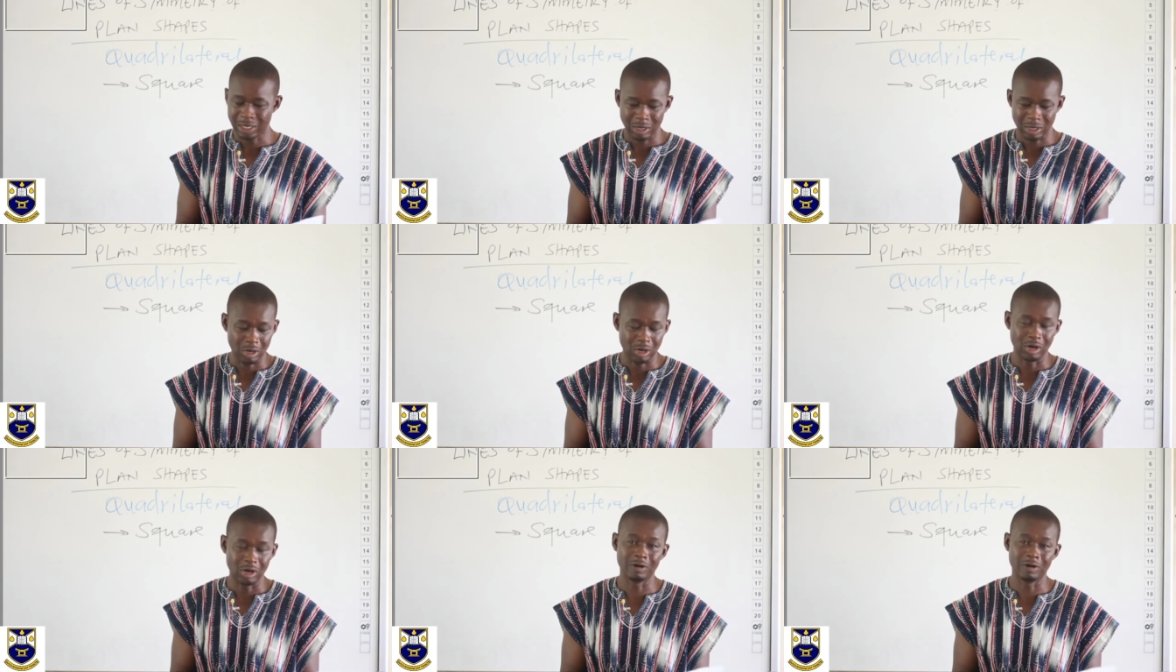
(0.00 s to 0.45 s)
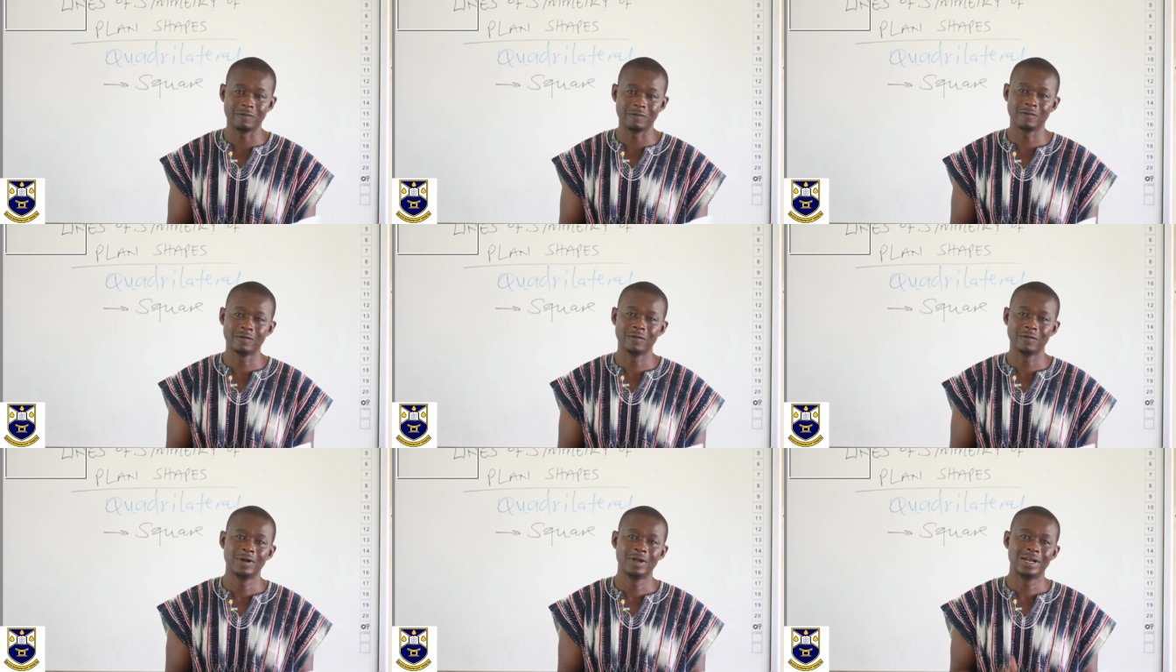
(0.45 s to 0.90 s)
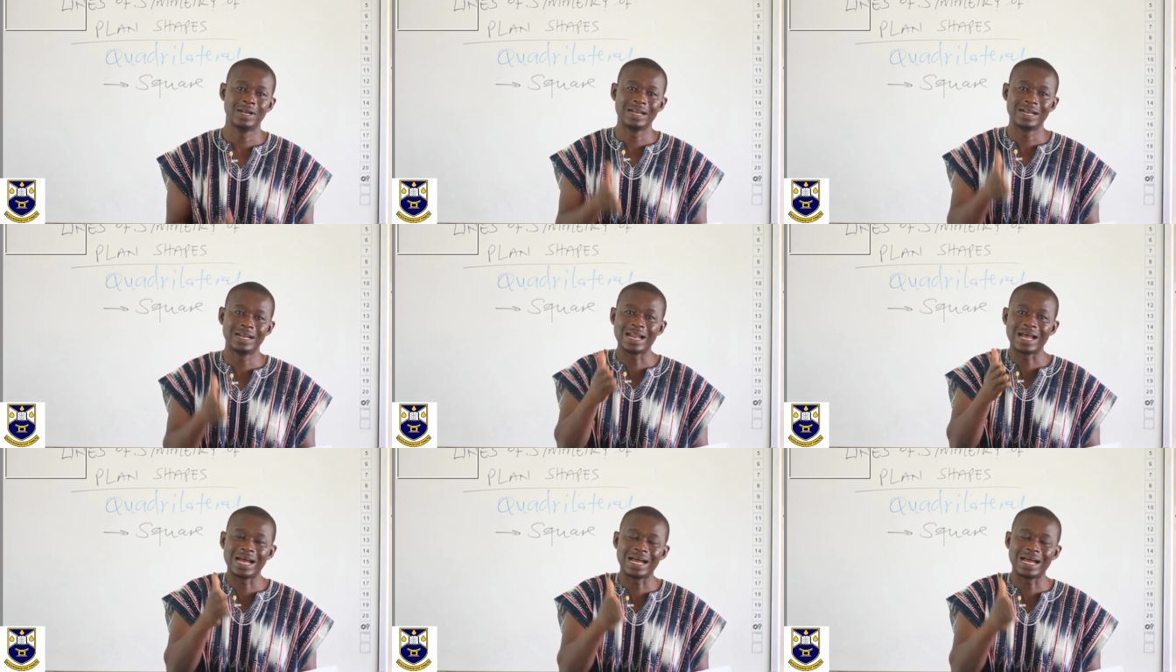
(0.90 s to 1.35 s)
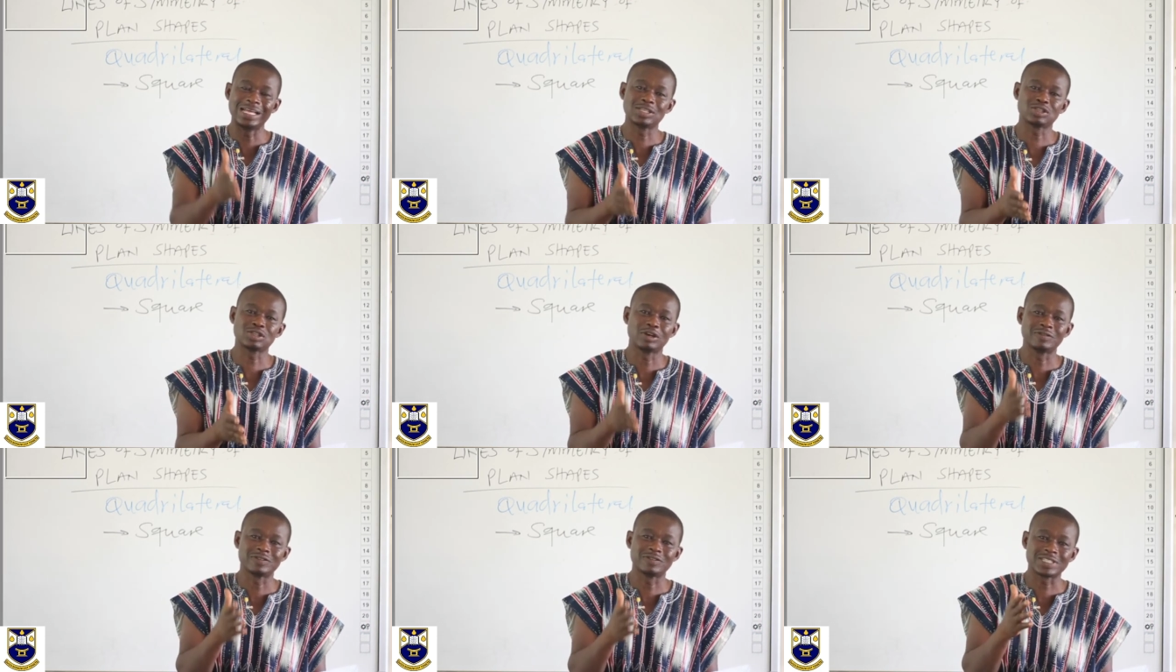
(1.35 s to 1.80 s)
of lines
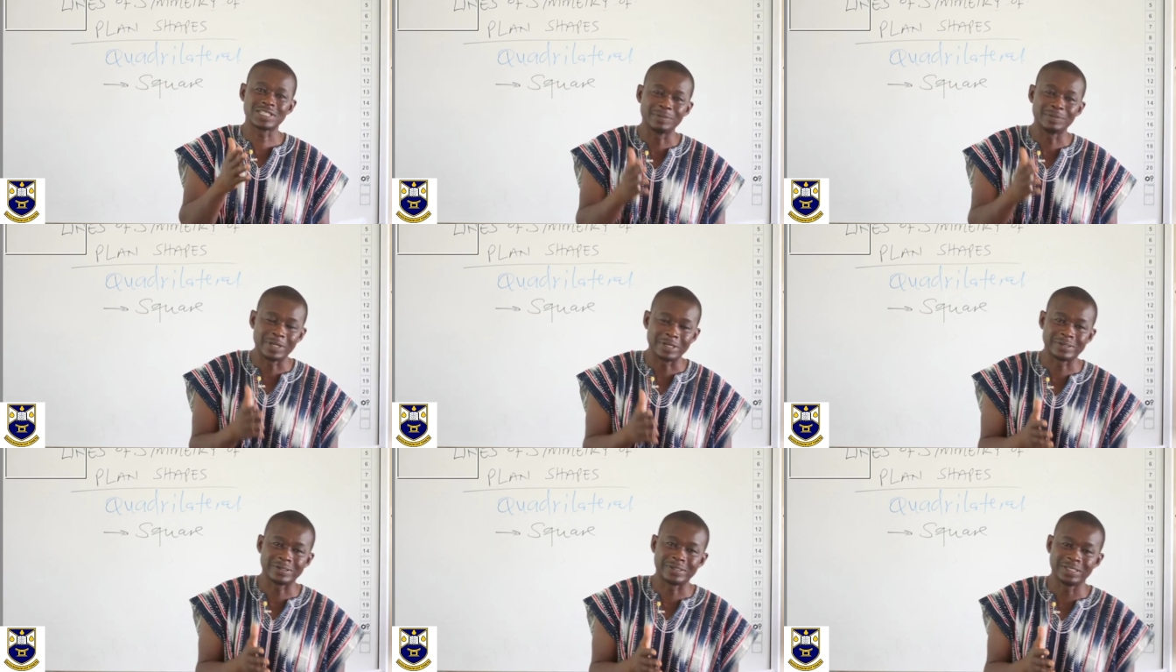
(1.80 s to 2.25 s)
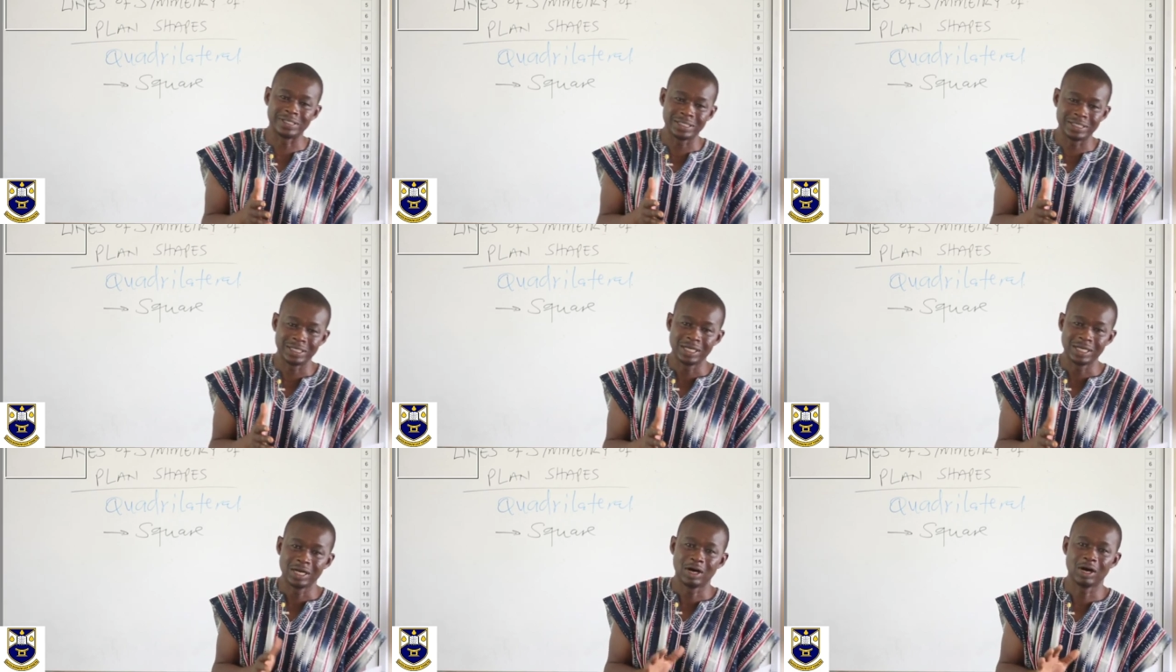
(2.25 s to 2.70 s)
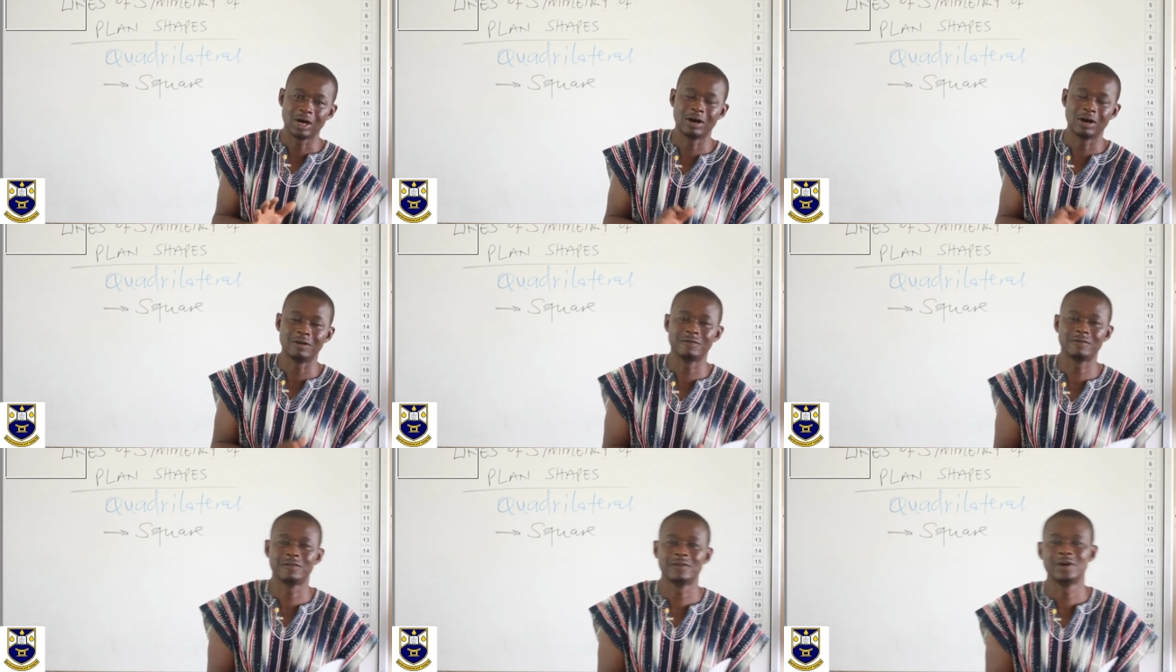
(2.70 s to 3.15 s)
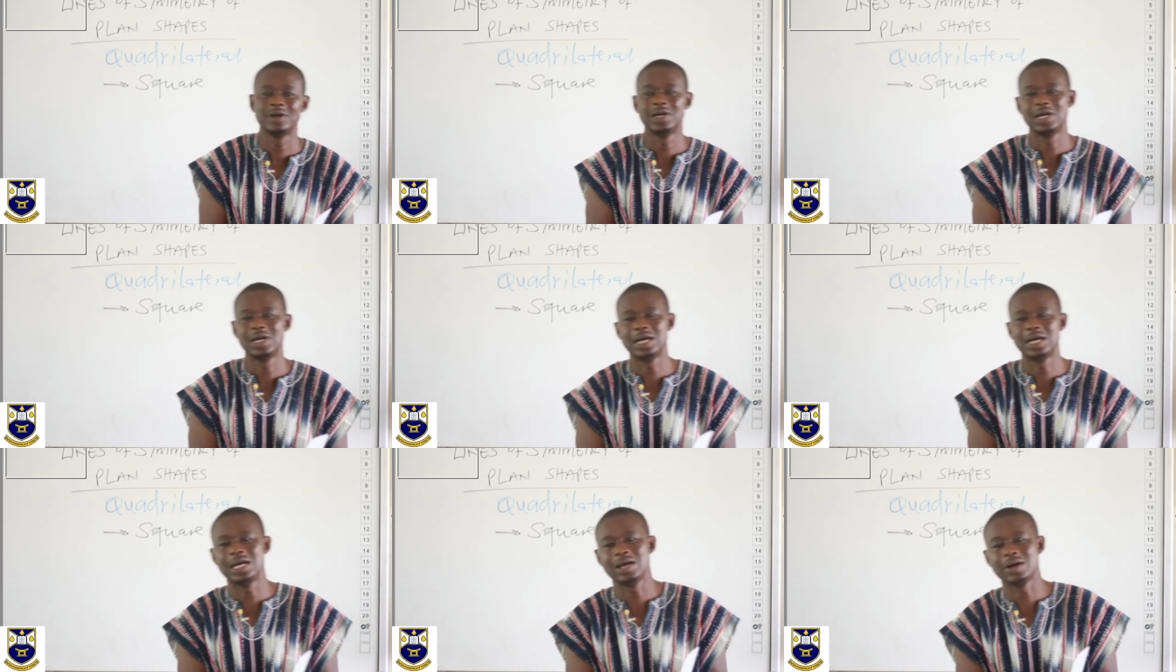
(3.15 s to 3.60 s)
of symmetry of
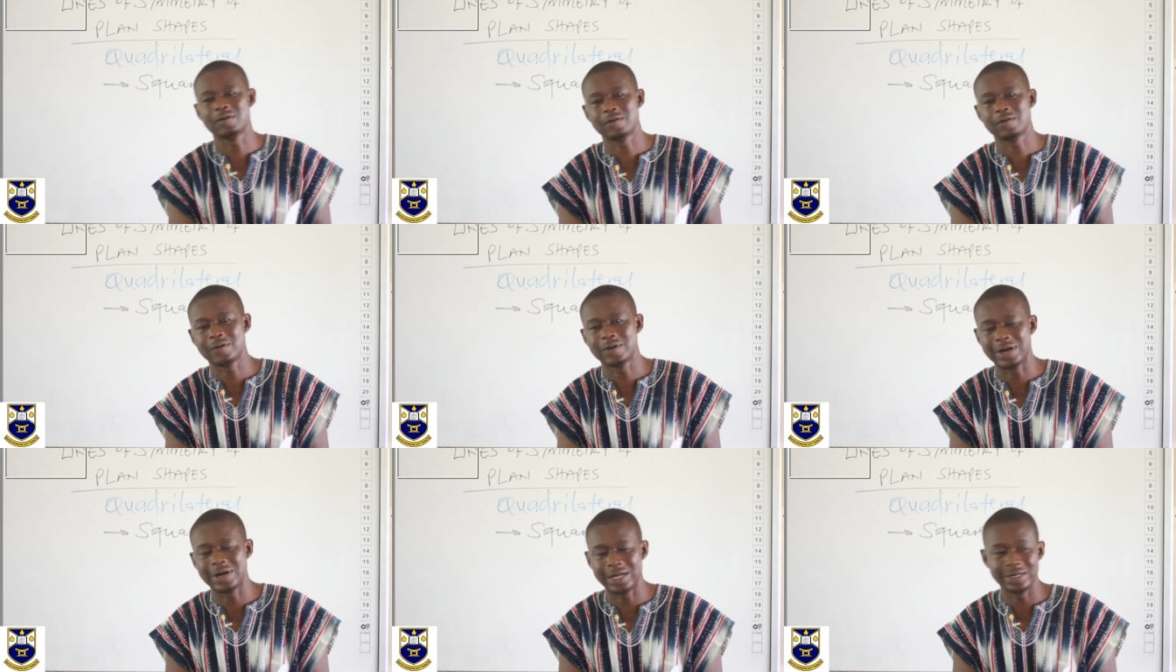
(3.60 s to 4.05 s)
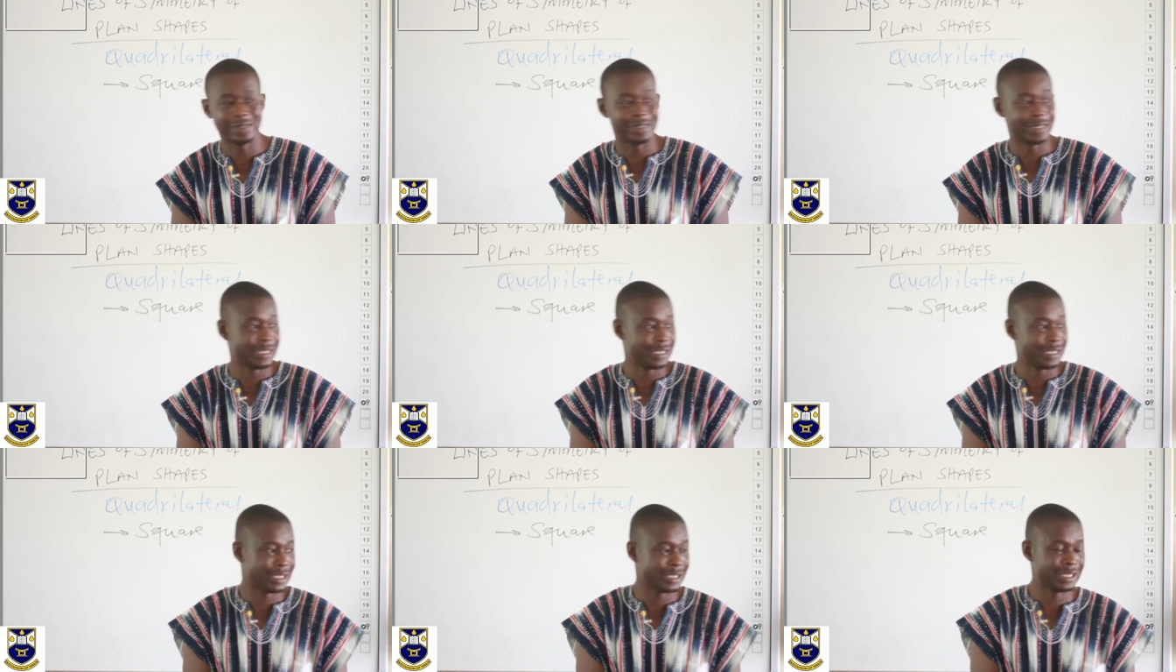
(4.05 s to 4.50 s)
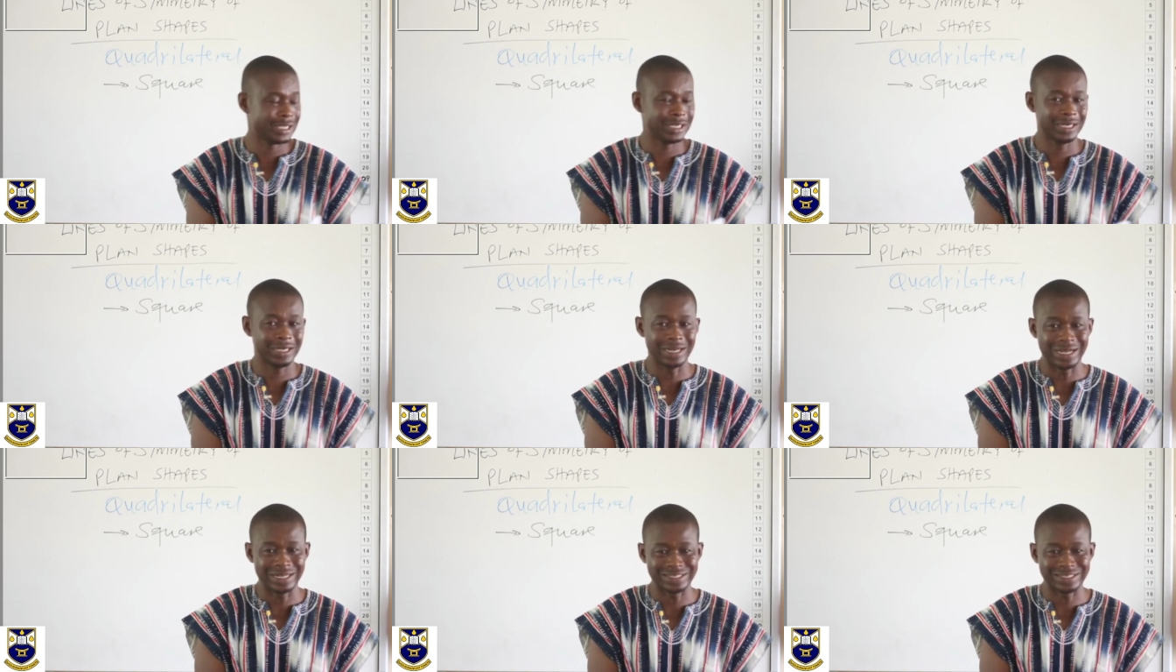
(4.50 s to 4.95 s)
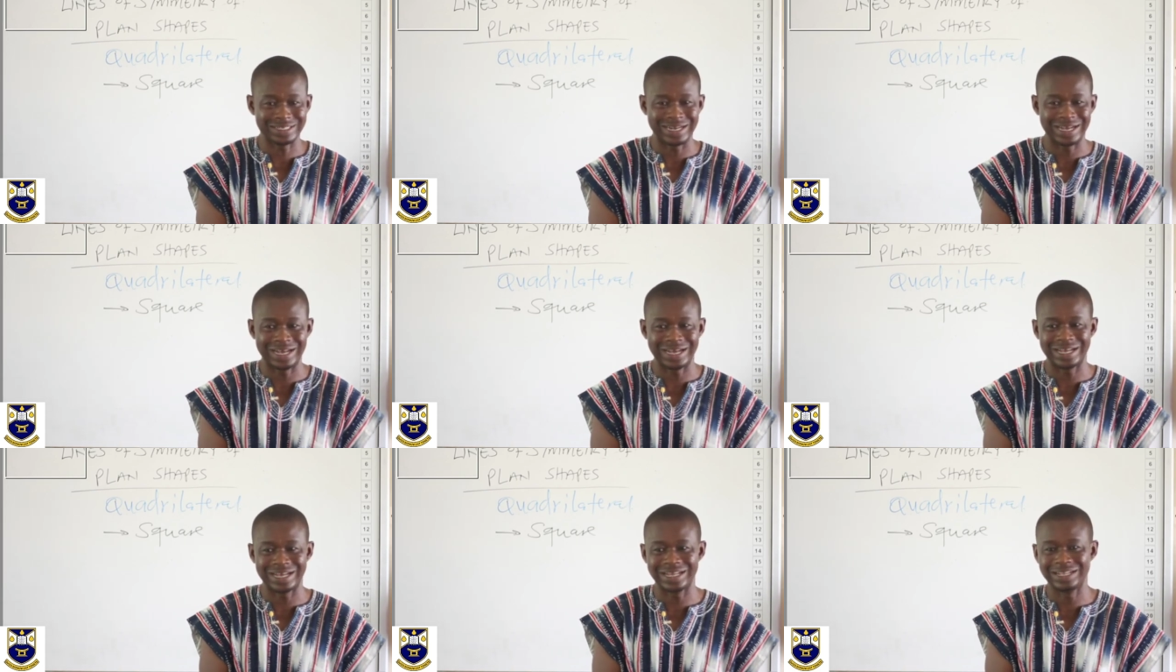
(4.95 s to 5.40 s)
a quadrilateral,